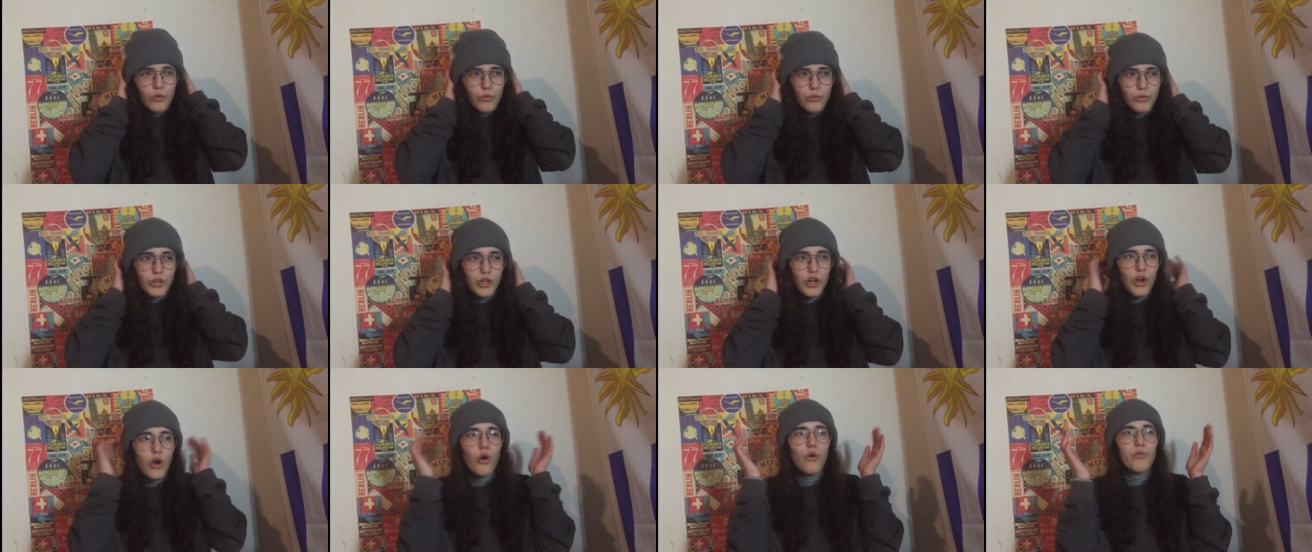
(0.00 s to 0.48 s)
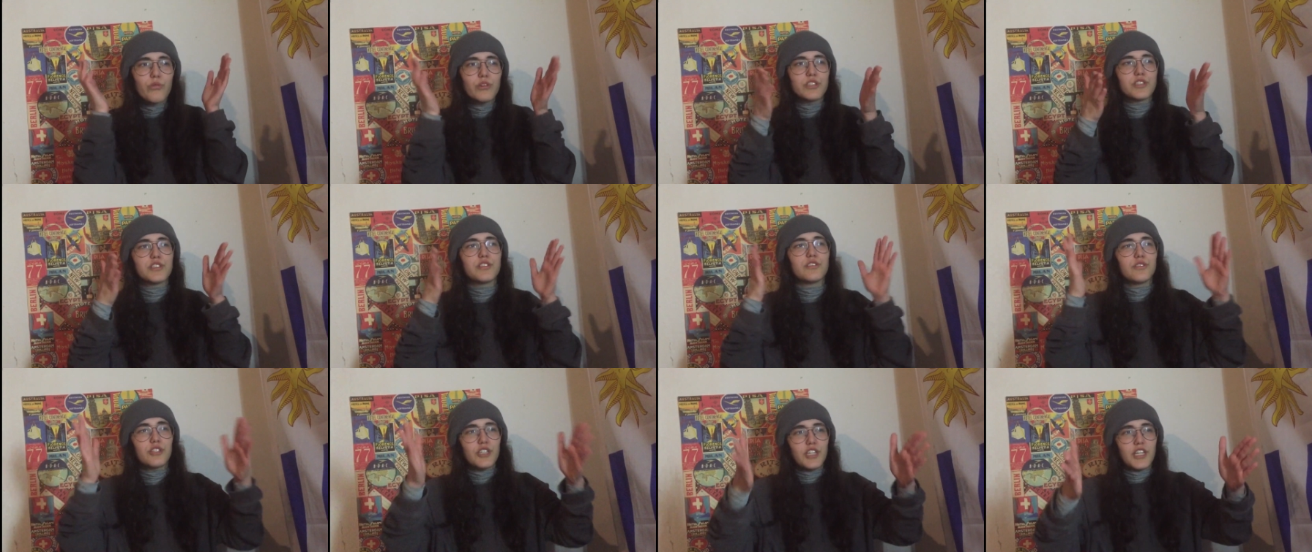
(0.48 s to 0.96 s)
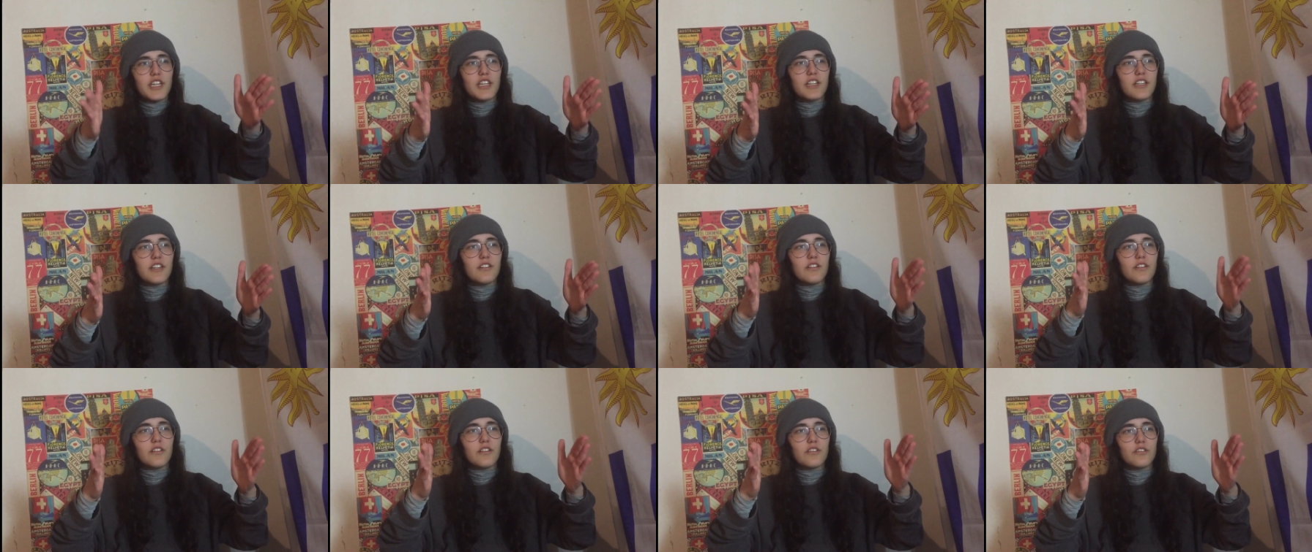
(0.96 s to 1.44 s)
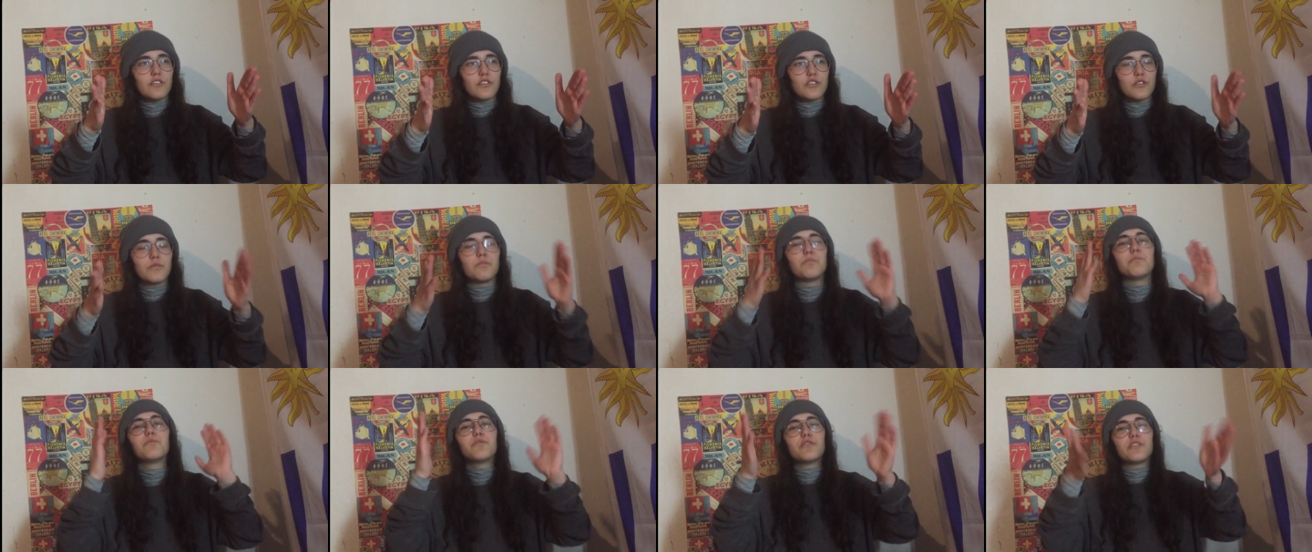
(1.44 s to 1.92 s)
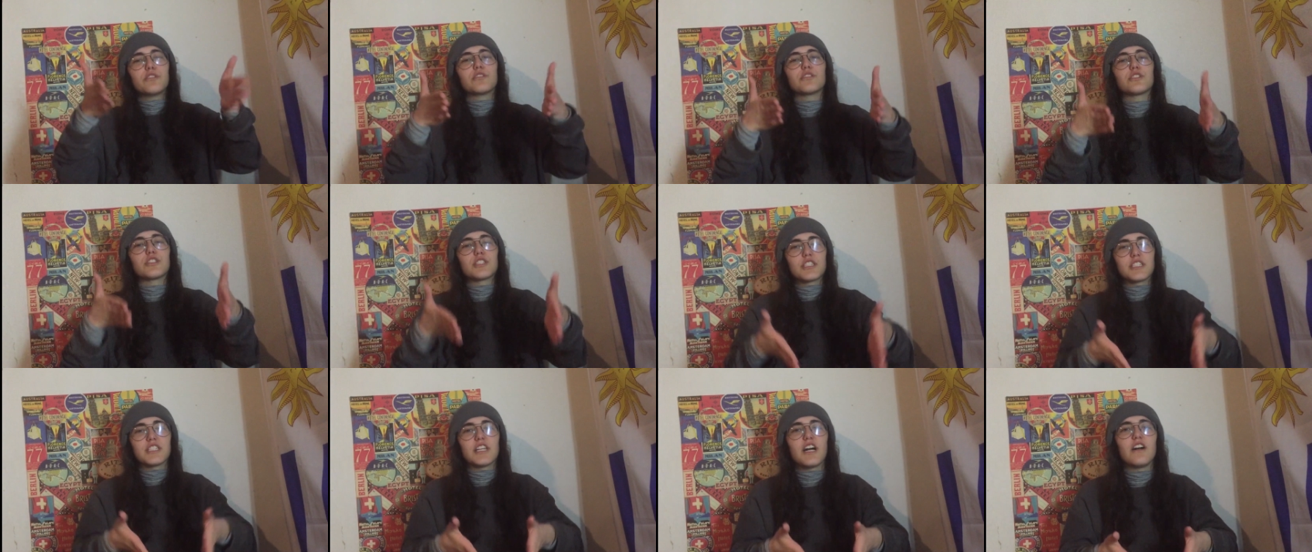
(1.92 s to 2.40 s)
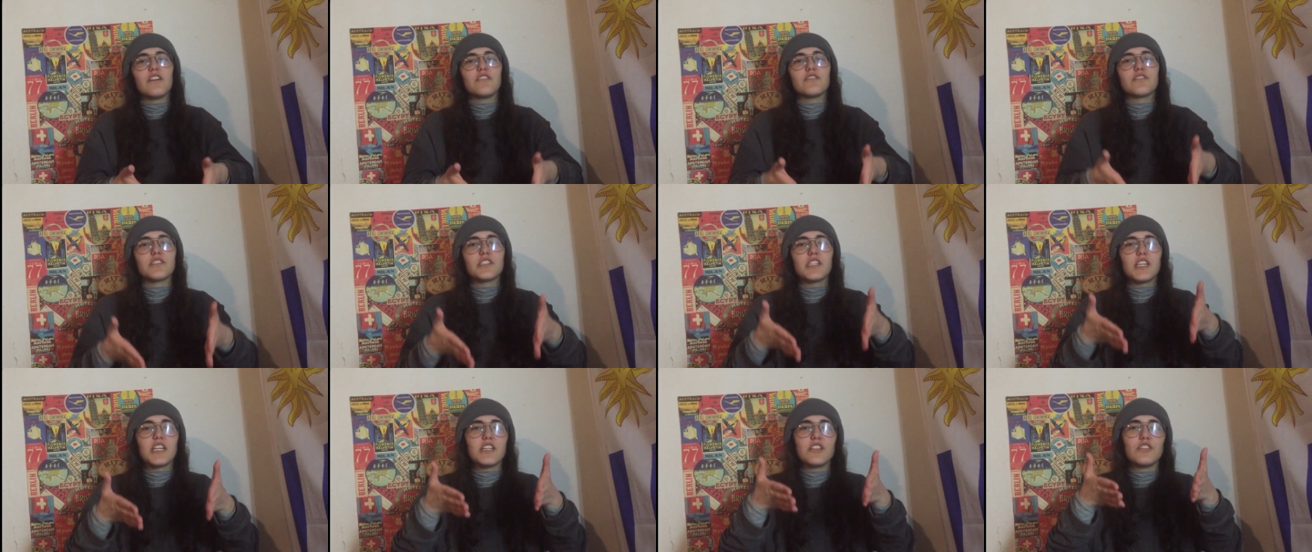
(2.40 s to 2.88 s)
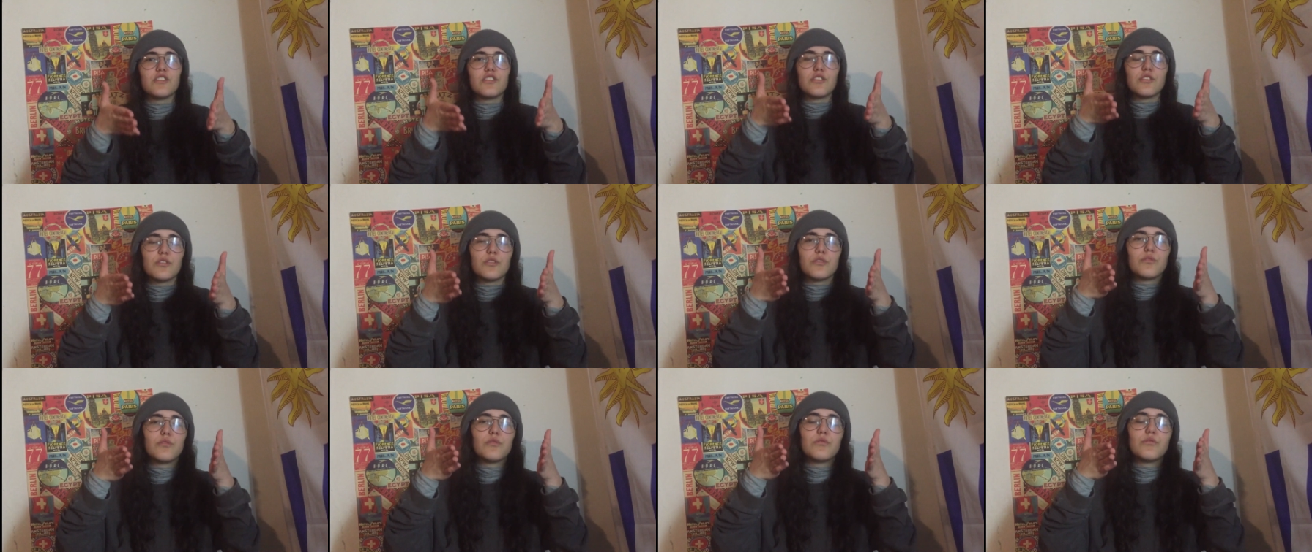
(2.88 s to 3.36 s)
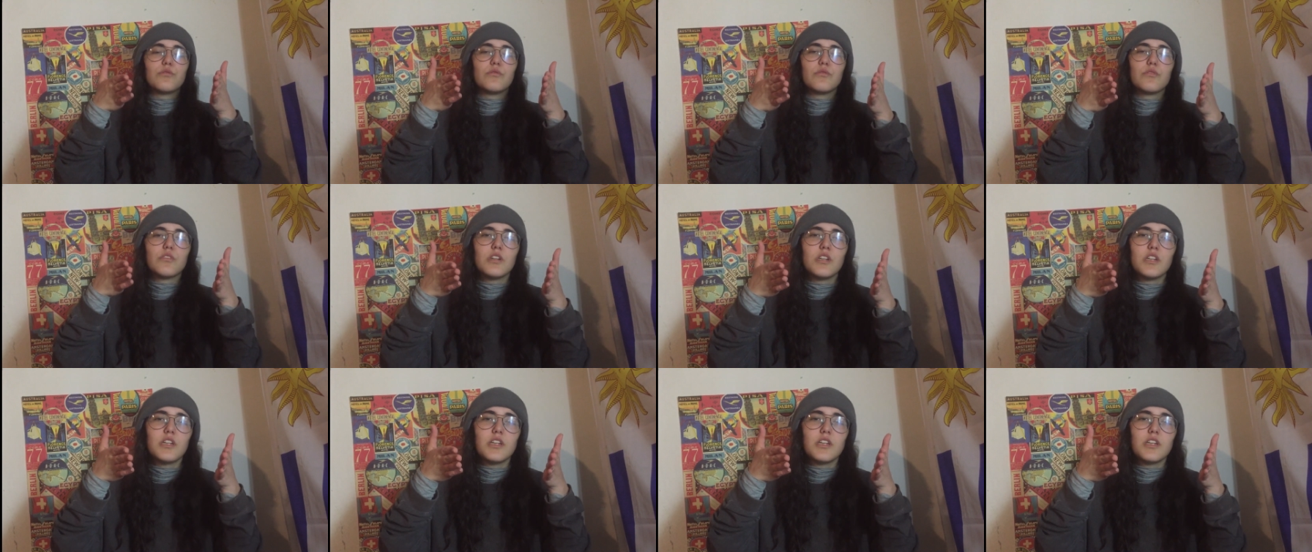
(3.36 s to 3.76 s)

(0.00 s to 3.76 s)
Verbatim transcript: we're always looking to put ourselves into